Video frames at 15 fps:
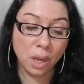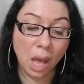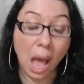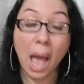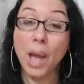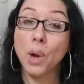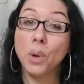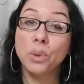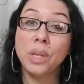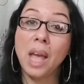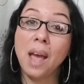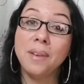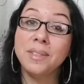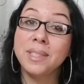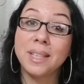I only
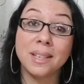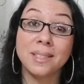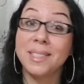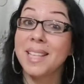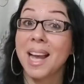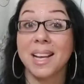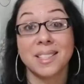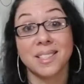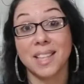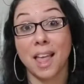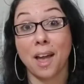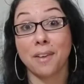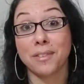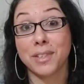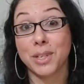have 6 decks
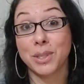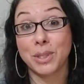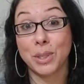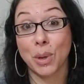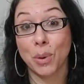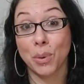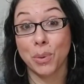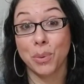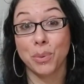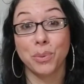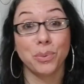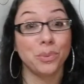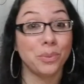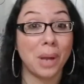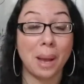left.
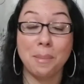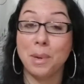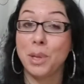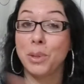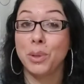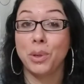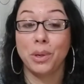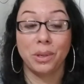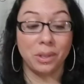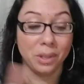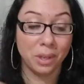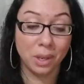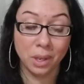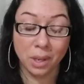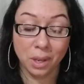So, I mean, they're
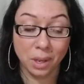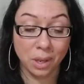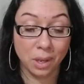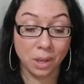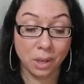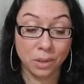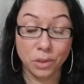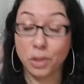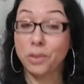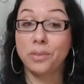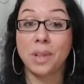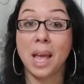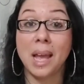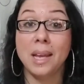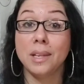They're
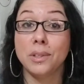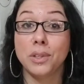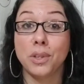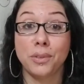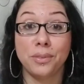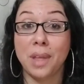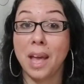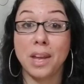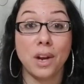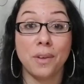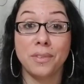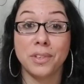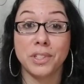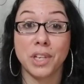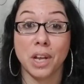flying
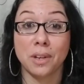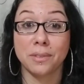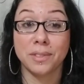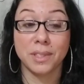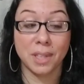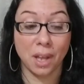off the shelves.